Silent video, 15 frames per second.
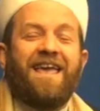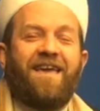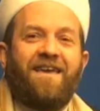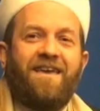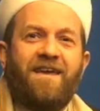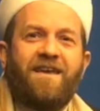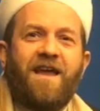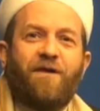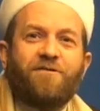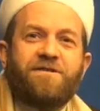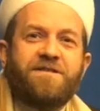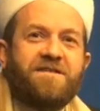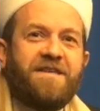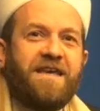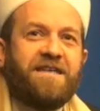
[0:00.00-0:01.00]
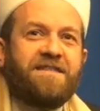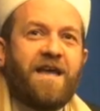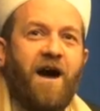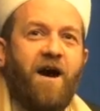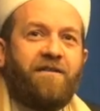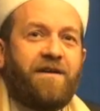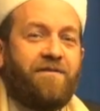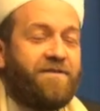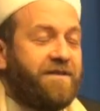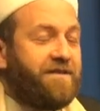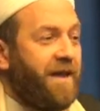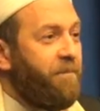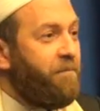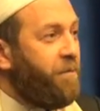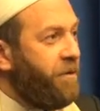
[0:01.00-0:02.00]
He now sneaks out of the
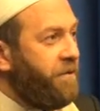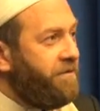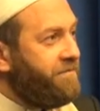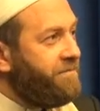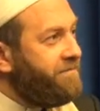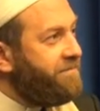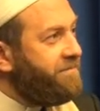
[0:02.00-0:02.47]
temple,